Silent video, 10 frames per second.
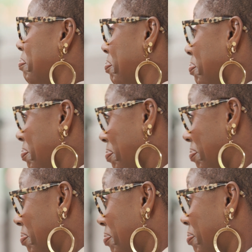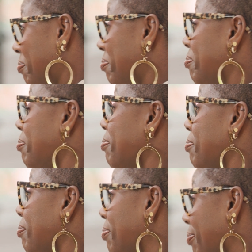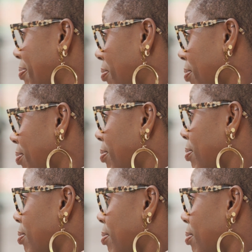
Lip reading: in the world. And then um,